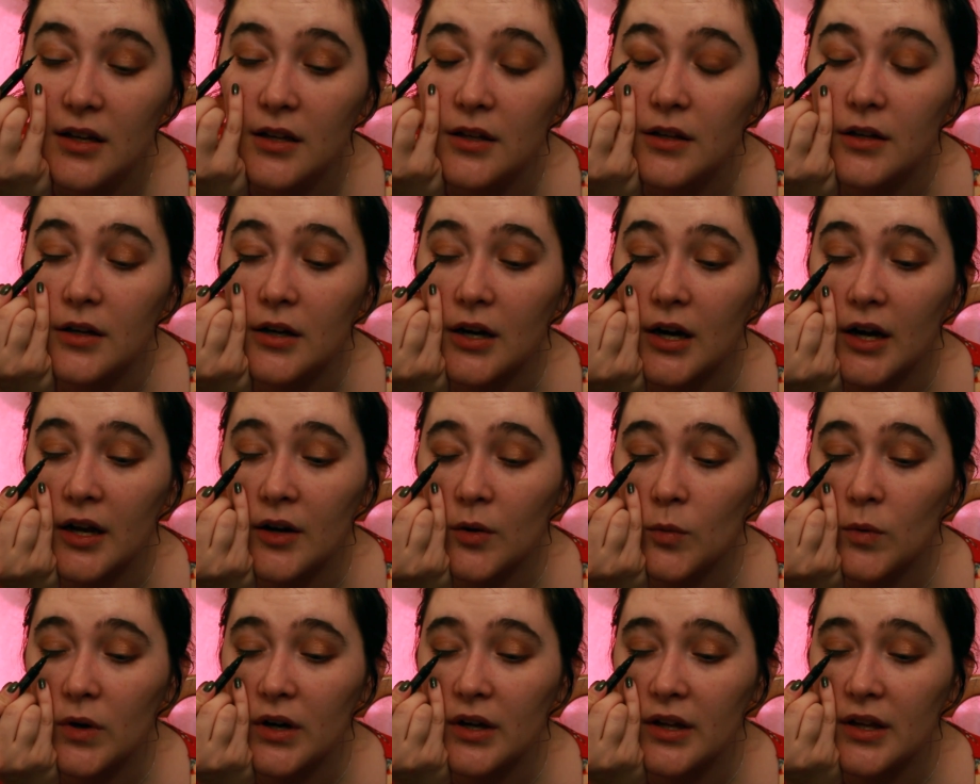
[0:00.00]
you're kind
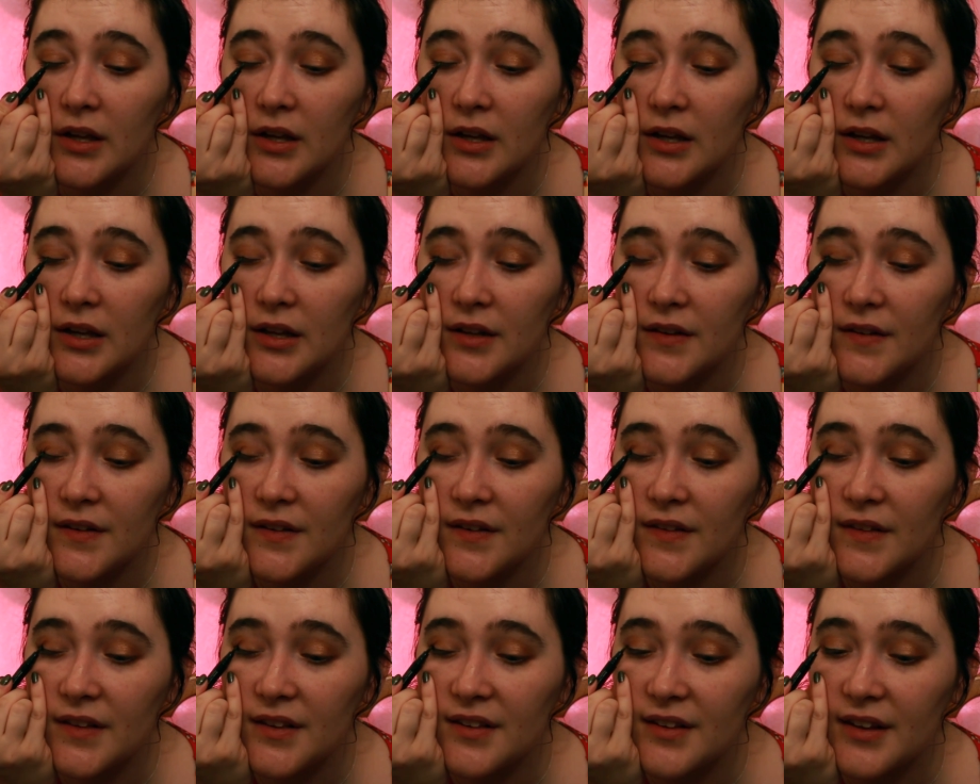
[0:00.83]
of working against
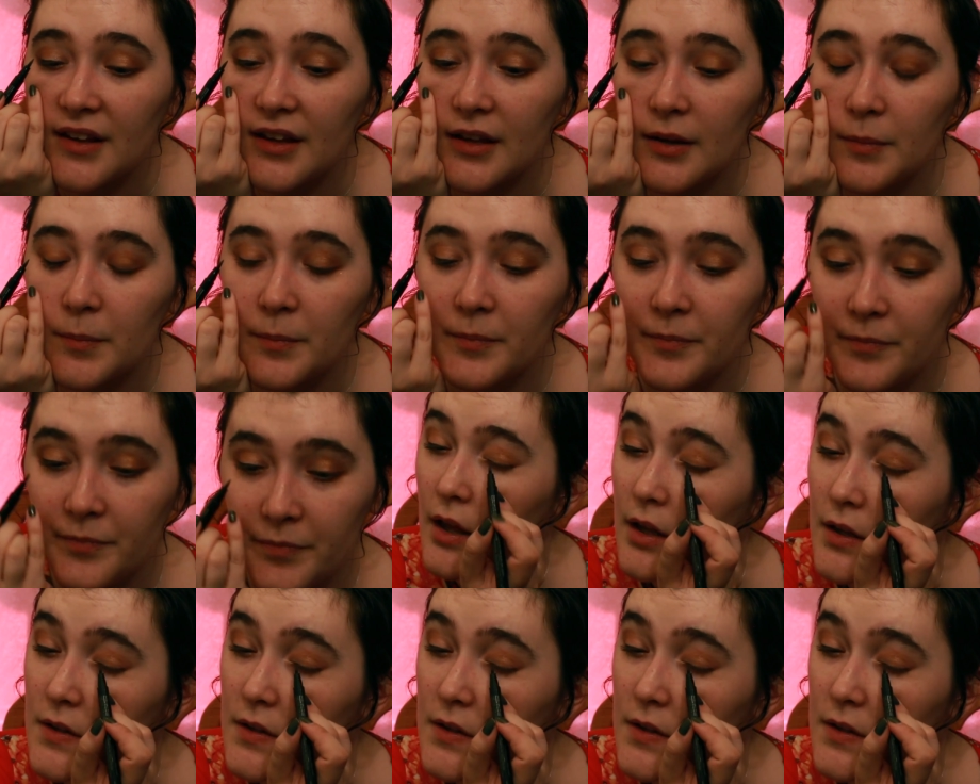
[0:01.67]
in this game.